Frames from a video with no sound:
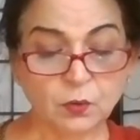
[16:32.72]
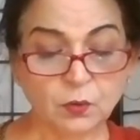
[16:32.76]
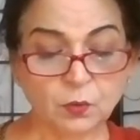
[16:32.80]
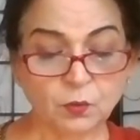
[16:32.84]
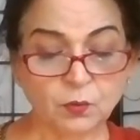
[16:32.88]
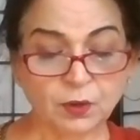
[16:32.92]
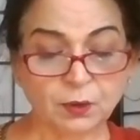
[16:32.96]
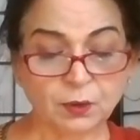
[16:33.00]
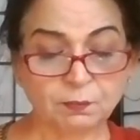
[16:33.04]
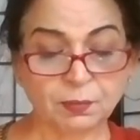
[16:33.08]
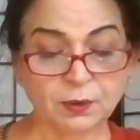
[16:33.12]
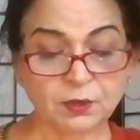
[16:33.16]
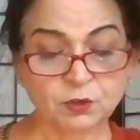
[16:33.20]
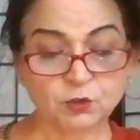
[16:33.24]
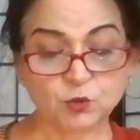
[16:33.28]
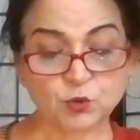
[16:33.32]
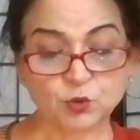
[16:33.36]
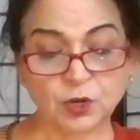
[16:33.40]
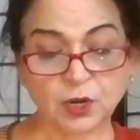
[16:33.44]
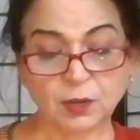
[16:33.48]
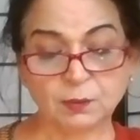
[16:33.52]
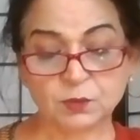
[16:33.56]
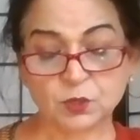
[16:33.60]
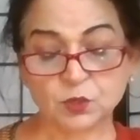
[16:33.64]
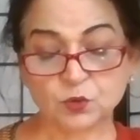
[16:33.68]
when
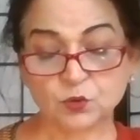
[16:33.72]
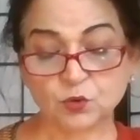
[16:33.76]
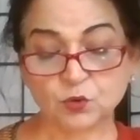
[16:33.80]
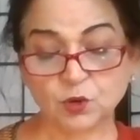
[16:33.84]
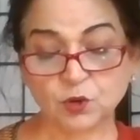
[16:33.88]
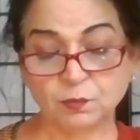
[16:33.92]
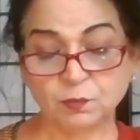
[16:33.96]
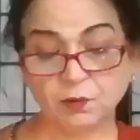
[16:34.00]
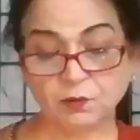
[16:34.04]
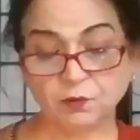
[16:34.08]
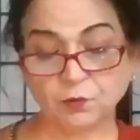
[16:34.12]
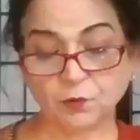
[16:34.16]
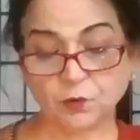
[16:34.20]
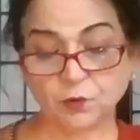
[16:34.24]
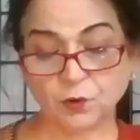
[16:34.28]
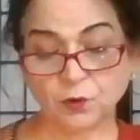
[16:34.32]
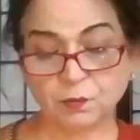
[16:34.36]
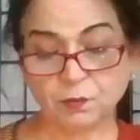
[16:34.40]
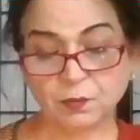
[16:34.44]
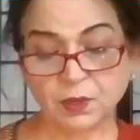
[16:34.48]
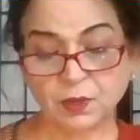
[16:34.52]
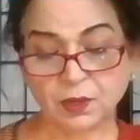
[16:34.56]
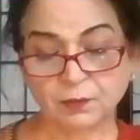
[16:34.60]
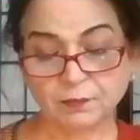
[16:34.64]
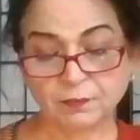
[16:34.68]
Parshuram stood before
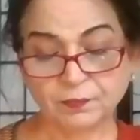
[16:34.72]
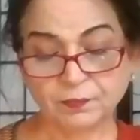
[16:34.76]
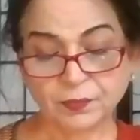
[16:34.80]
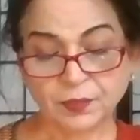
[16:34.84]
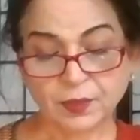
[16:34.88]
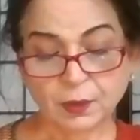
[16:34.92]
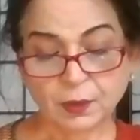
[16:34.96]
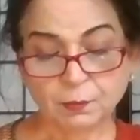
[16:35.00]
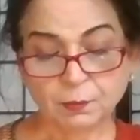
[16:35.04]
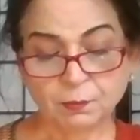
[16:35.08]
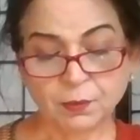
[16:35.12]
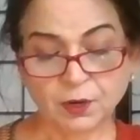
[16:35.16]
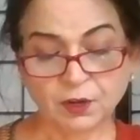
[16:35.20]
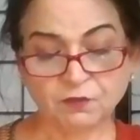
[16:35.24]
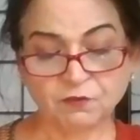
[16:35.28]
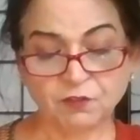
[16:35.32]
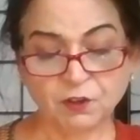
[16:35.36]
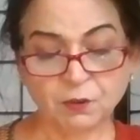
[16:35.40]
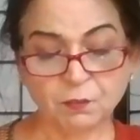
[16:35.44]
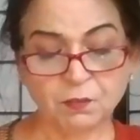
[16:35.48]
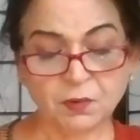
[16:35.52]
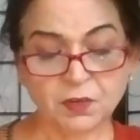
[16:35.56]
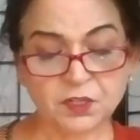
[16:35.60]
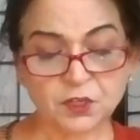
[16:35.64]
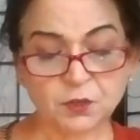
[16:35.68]
me. But
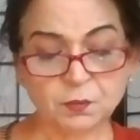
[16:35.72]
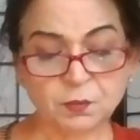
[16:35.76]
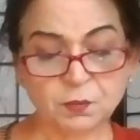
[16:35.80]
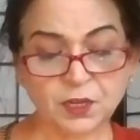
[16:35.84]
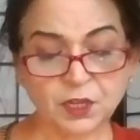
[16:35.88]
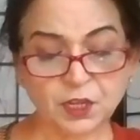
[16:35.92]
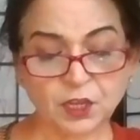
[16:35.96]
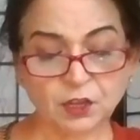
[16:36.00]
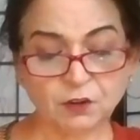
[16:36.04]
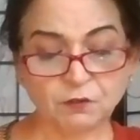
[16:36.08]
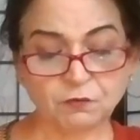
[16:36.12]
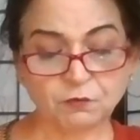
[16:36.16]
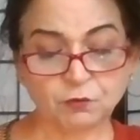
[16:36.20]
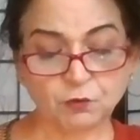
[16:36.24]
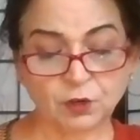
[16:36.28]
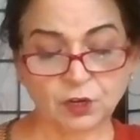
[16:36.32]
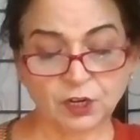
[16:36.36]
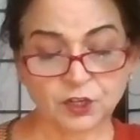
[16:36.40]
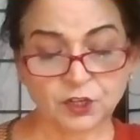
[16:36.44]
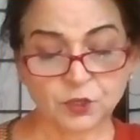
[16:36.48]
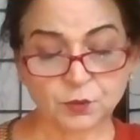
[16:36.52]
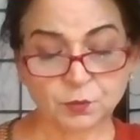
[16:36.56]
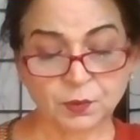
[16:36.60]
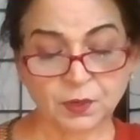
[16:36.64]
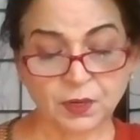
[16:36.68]
we must be careful,
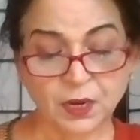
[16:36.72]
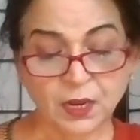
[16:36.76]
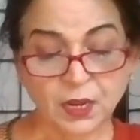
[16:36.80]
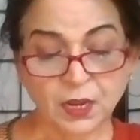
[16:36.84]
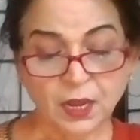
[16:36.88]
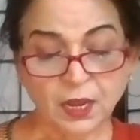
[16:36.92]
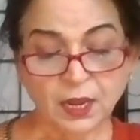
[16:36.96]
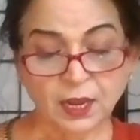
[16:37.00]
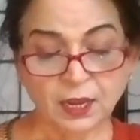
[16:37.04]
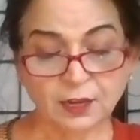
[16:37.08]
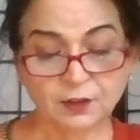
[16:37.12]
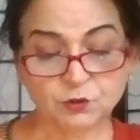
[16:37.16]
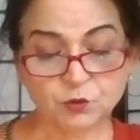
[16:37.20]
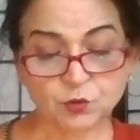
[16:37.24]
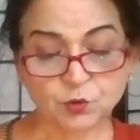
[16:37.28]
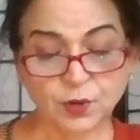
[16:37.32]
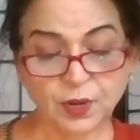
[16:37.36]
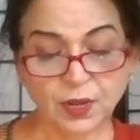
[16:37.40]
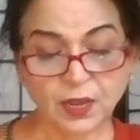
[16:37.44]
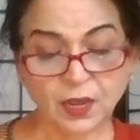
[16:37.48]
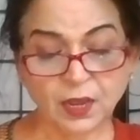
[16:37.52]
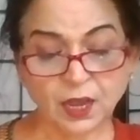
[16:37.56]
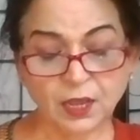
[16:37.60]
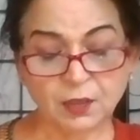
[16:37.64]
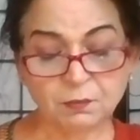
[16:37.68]
Lakshman, and
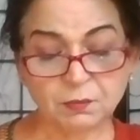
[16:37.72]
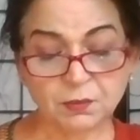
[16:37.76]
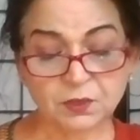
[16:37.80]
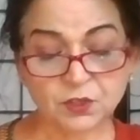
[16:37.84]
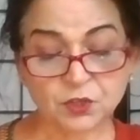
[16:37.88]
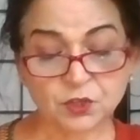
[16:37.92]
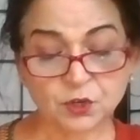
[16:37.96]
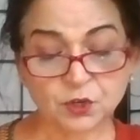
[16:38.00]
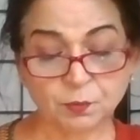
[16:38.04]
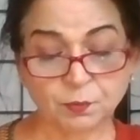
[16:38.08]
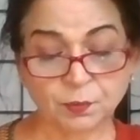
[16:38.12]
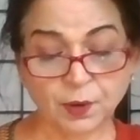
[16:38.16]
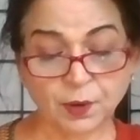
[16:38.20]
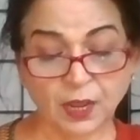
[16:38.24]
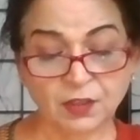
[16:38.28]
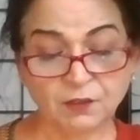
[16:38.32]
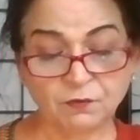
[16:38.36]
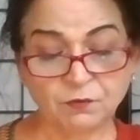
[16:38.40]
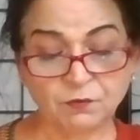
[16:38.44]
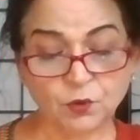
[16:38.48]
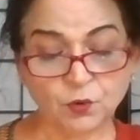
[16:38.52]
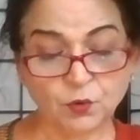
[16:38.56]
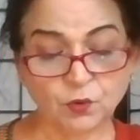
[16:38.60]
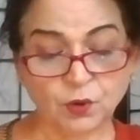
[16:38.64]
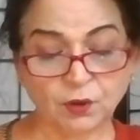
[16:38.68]
today I must deprive
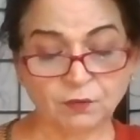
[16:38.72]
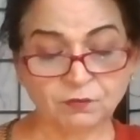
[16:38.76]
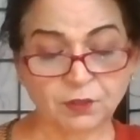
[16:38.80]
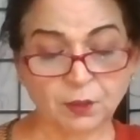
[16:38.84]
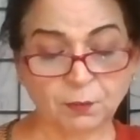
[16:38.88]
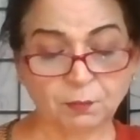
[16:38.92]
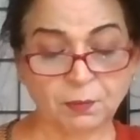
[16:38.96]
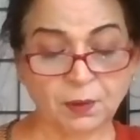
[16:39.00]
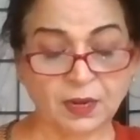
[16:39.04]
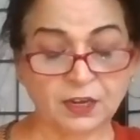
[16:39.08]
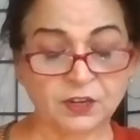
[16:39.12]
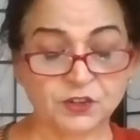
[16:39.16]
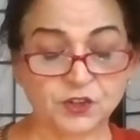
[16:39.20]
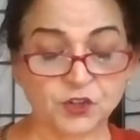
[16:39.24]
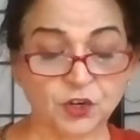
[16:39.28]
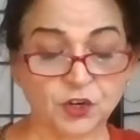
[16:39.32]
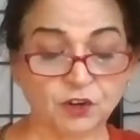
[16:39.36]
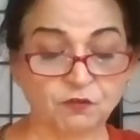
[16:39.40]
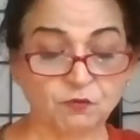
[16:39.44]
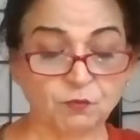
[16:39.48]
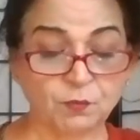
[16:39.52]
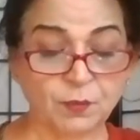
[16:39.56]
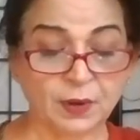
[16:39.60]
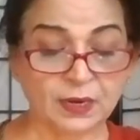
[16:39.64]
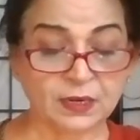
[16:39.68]
you of the pleasure
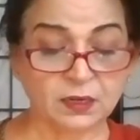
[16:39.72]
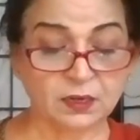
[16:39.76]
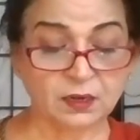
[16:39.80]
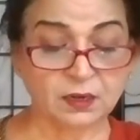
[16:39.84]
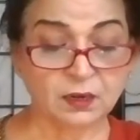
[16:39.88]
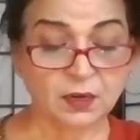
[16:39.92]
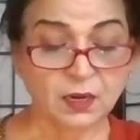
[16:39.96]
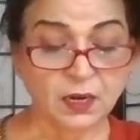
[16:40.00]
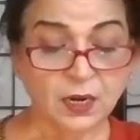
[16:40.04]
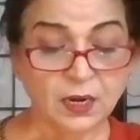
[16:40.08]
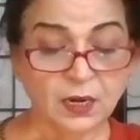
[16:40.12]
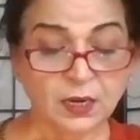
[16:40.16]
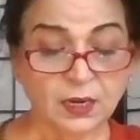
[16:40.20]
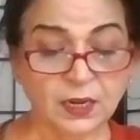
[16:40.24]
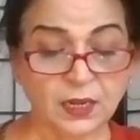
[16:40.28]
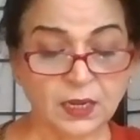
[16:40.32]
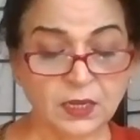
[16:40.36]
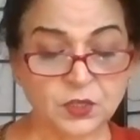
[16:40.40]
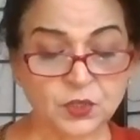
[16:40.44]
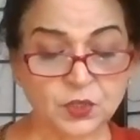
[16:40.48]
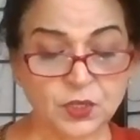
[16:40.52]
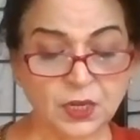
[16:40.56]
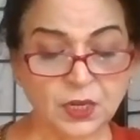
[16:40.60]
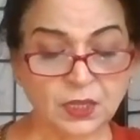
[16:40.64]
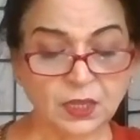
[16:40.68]
of battle.
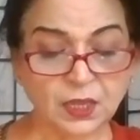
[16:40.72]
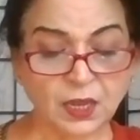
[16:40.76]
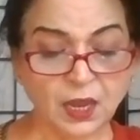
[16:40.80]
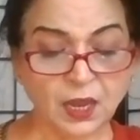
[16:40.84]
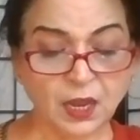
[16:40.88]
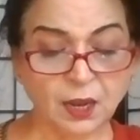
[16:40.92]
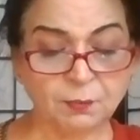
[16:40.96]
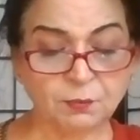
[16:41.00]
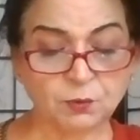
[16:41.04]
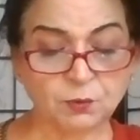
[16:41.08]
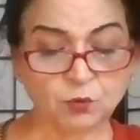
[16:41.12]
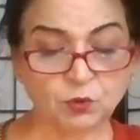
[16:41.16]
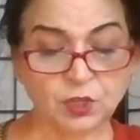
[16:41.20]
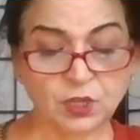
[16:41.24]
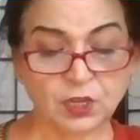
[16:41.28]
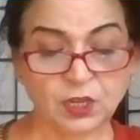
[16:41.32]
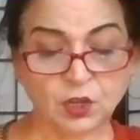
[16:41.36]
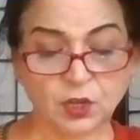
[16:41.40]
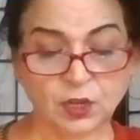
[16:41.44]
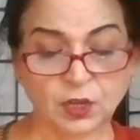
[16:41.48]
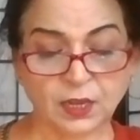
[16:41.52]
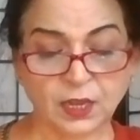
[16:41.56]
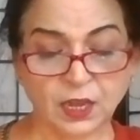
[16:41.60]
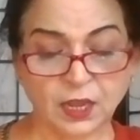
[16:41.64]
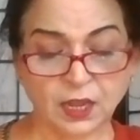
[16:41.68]
Take Sita up to the
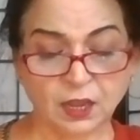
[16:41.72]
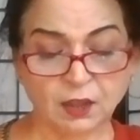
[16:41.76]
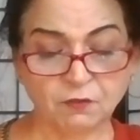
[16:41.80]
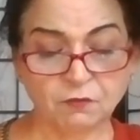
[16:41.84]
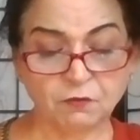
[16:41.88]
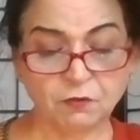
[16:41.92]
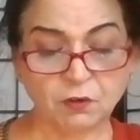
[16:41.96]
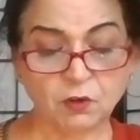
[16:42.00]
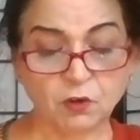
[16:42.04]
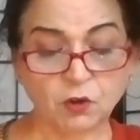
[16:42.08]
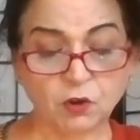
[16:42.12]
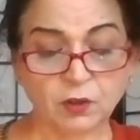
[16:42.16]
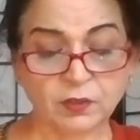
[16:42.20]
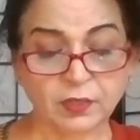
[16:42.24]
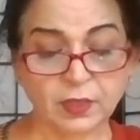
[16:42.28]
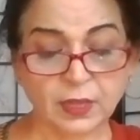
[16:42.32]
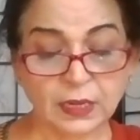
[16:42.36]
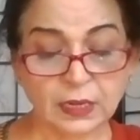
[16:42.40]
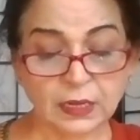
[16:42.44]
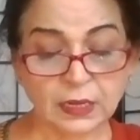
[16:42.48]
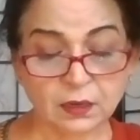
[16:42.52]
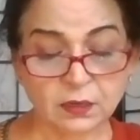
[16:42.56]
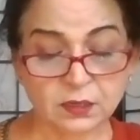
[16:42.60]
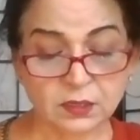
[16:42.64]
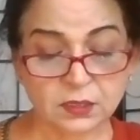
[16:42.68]
cave on the
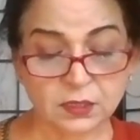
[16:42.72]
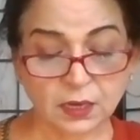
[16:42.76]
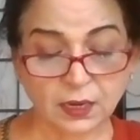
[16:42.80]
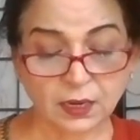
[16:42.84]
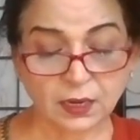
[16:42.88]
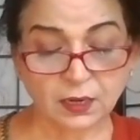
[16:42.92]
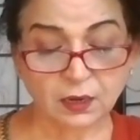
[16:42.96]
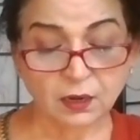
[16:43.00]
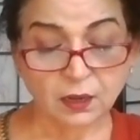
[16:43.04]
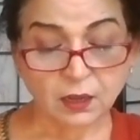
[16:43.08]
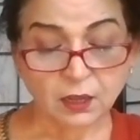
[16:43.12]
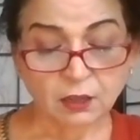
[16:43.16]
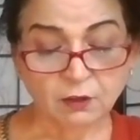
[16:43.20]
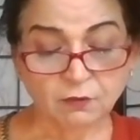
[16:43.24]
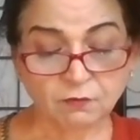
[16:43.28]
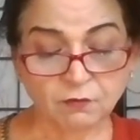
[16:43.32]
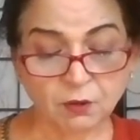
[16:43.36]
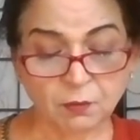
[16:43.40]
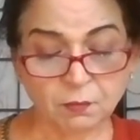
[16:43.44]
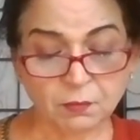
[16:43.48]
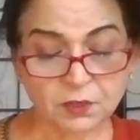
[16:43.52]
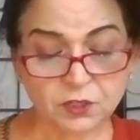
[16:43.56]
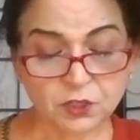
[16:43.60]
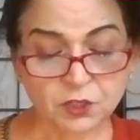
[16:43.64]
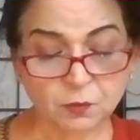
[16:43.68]
hillside. We
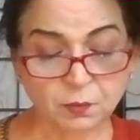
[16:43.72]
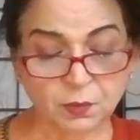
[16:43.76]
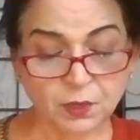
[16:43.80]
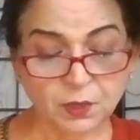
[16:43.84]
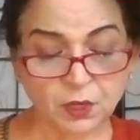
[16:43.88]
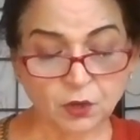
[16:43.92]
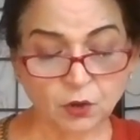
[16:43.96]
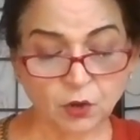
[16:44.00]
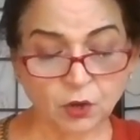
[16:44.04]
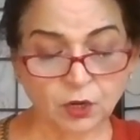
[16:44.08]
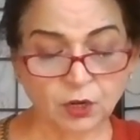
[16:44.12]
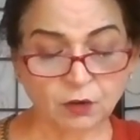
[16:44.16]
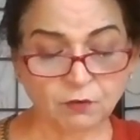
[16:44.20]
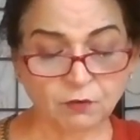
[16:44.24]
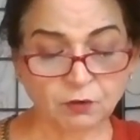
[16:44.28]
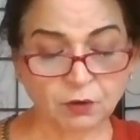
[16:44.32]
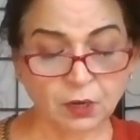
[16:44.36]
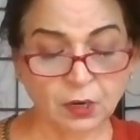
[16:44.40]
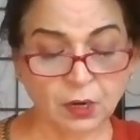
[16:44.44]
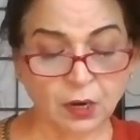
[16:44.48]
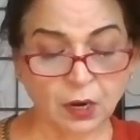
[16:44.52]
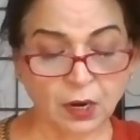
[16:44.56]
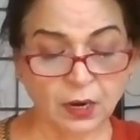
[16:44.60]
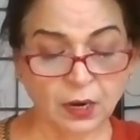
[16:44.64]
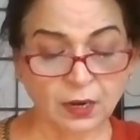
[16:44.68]
must be on our
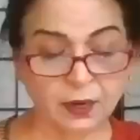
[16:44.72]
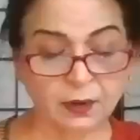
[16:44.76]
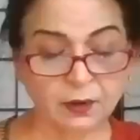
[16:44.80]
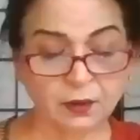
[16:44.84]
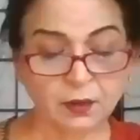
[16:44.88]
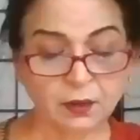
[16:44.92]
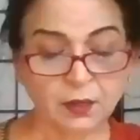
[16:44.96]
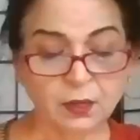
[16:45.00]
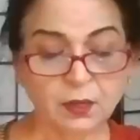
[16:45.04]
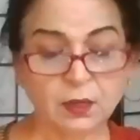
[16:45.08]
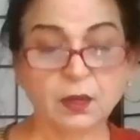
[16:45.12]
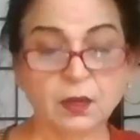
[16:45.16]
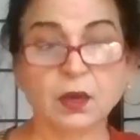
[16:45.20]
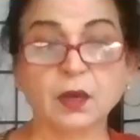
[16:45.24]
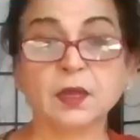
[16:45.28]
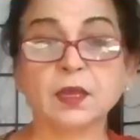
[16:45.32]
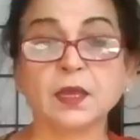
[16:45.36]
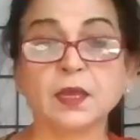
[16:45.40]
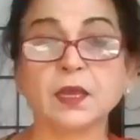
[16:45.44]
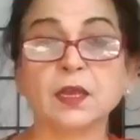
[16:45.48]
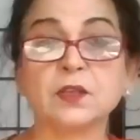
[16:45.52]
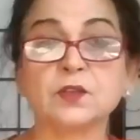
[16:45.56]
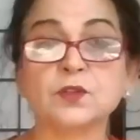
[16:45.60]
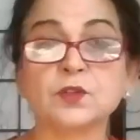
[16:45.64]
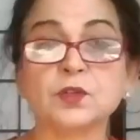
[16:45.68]
guard
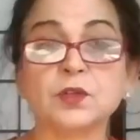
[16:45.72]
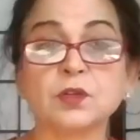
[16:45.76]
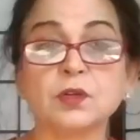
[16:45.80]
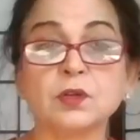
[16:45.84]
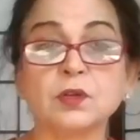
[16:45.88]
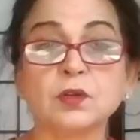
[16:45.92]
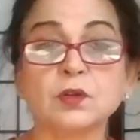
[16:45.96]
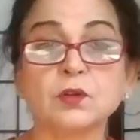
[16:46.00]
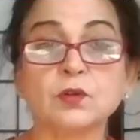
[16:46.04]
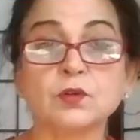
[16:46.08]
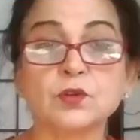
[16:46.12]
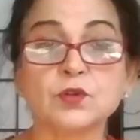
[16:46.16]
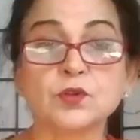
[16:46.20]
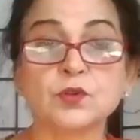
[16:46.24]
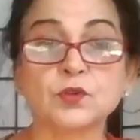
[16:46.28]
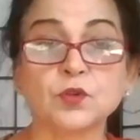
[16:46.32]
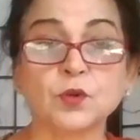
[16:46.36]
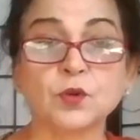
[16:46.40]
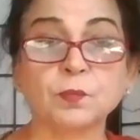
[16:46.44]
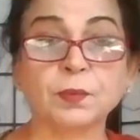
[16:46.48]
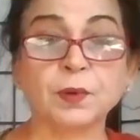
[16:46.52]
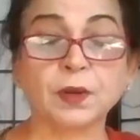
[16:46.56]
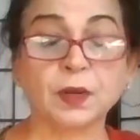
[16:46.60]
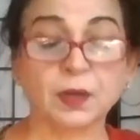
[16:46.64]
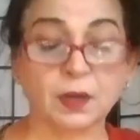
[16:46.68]
against
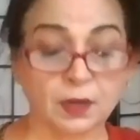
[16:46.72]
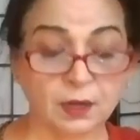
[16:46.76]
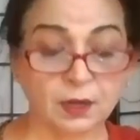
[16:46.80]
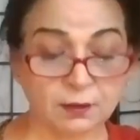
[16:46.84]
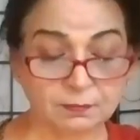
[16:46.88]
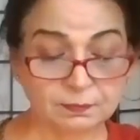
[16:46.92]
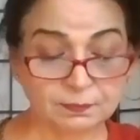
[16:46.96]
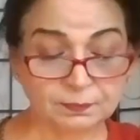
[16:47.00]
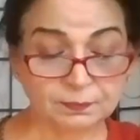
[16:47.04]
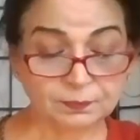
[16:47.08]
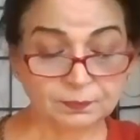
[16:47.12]
Shurpanaka.